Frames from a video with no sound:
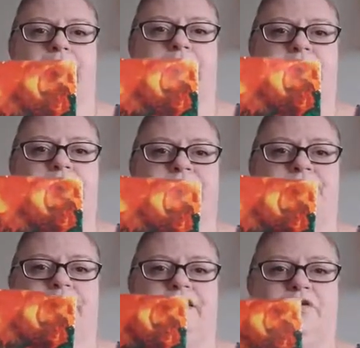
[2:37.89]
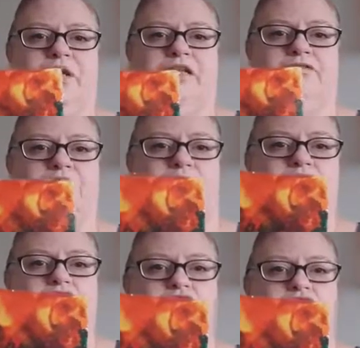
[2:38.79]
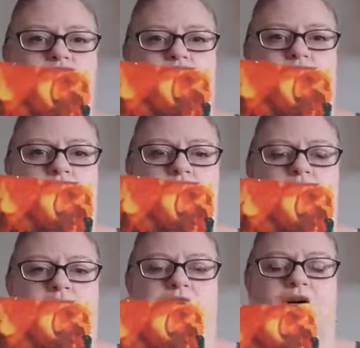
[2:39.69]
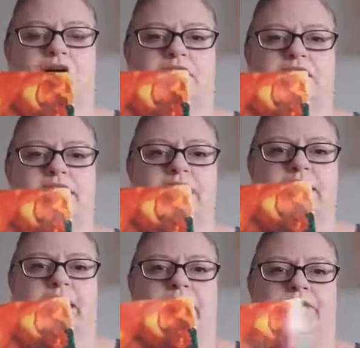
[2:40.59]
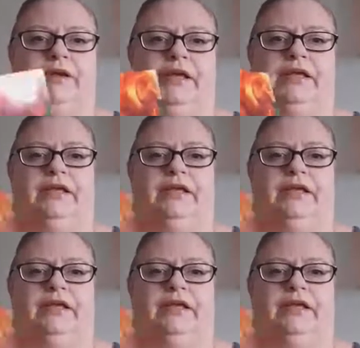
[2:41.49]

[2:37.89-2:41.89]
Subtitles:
This is a very quite a strong card anyway.